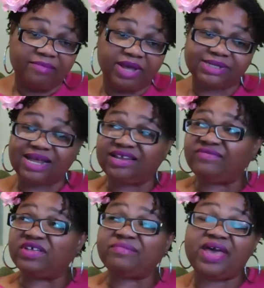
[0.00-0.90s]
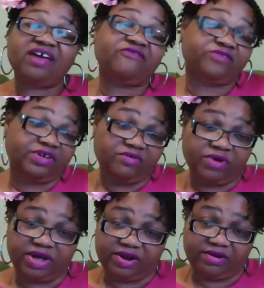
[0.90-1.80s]
because I leave them
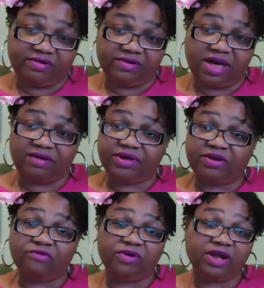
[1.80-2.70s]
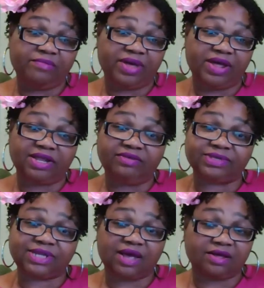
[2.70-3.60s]
everywhere. I don't care where I'm at. I leave a
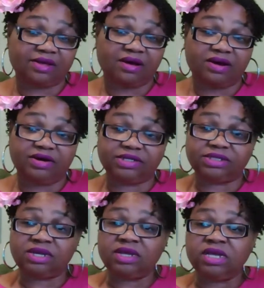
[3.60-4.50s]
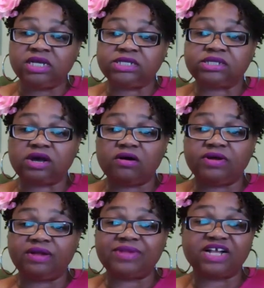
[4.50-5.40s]
stack of cards. So,
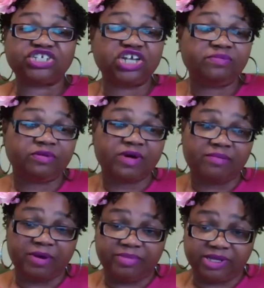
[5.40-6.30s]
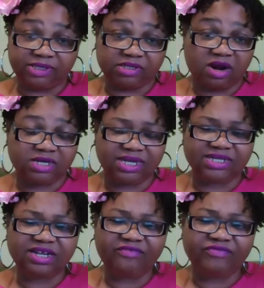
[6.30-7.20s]
and I'm not cheap about my business cards. I
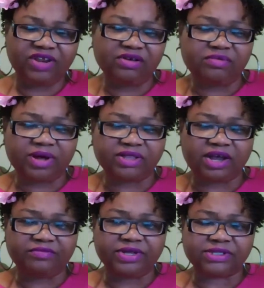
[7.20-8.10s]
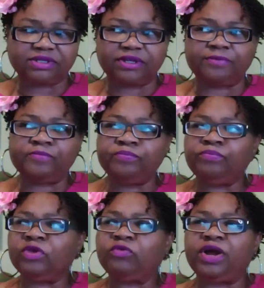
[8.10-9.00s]
did a video about that recently.
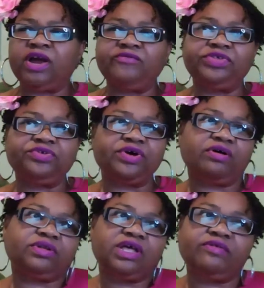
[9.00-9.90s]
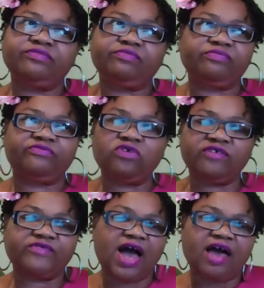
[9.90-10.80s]
Wherever you go, leave four or
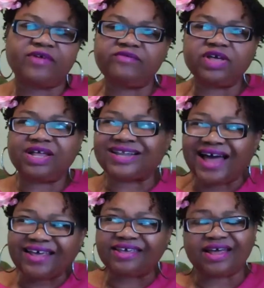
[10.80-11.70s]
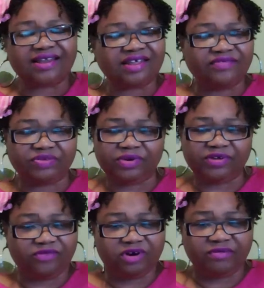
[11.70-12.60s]
five. Every client I leave three or
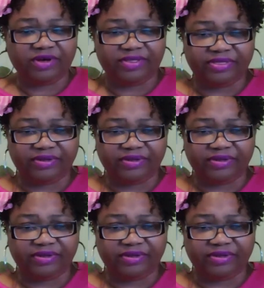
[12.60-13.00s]
four with.